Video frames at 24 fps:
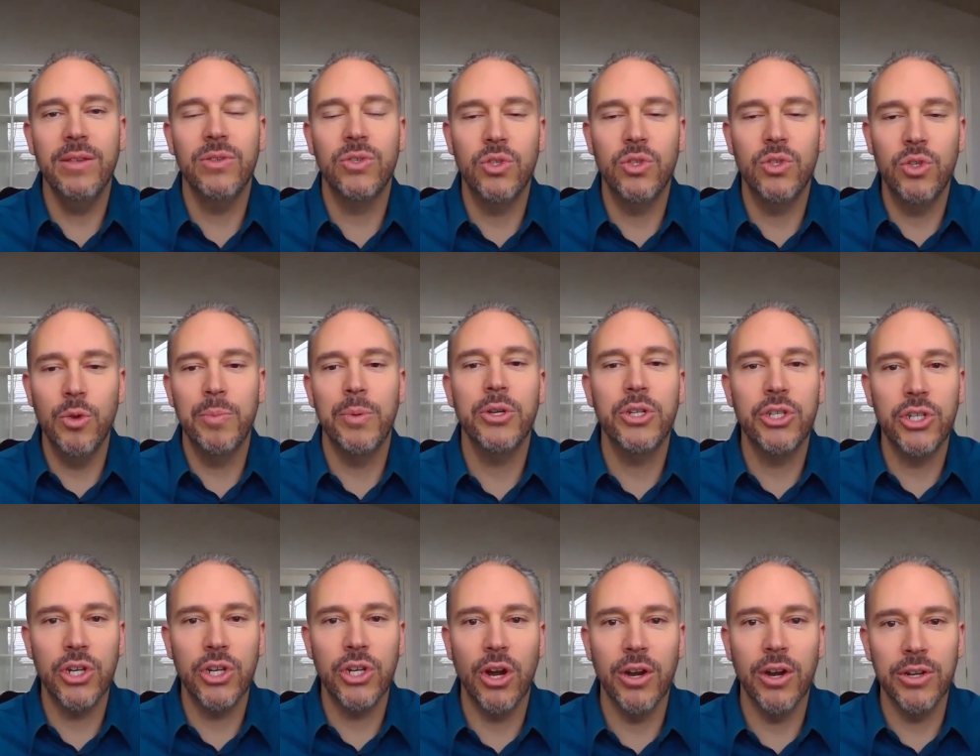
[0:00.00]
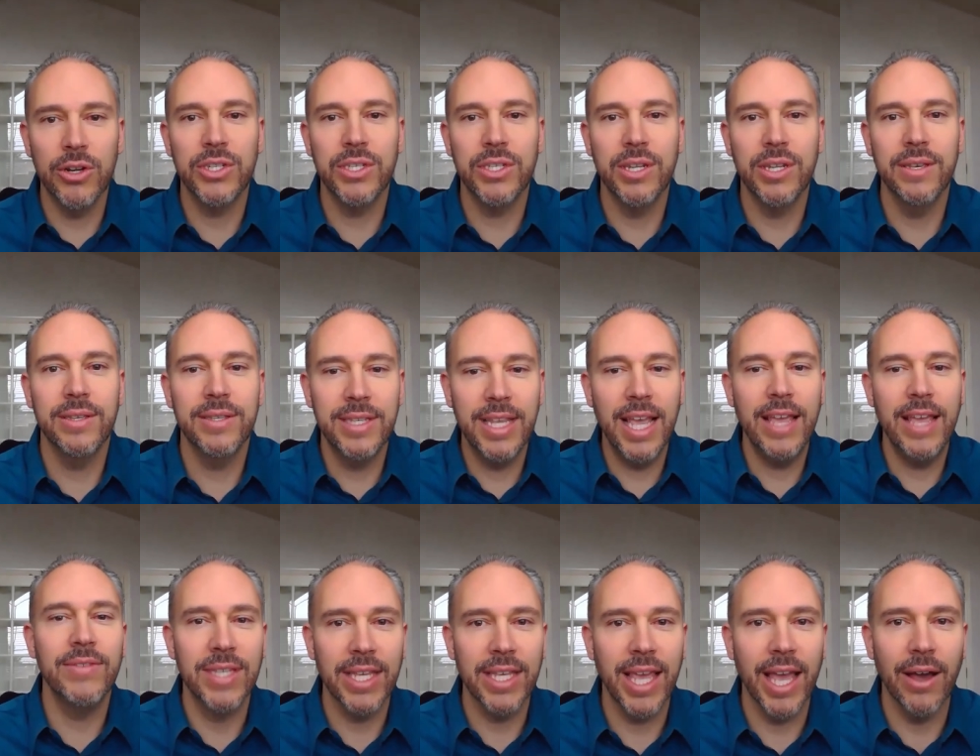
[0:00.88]
supercharged
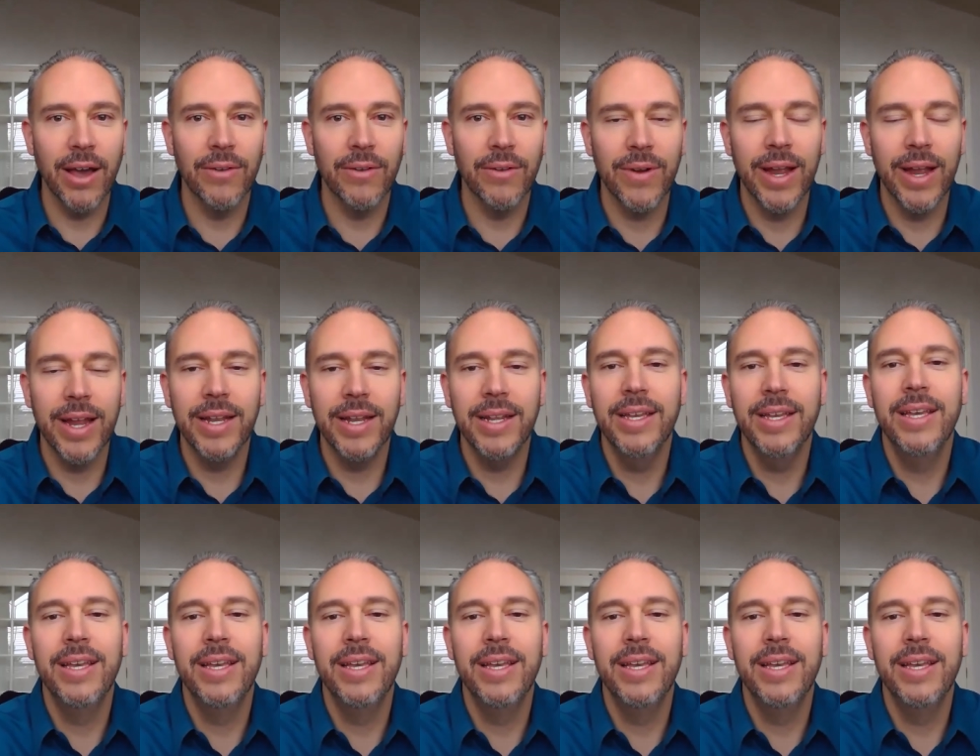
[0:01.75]
savings account, right?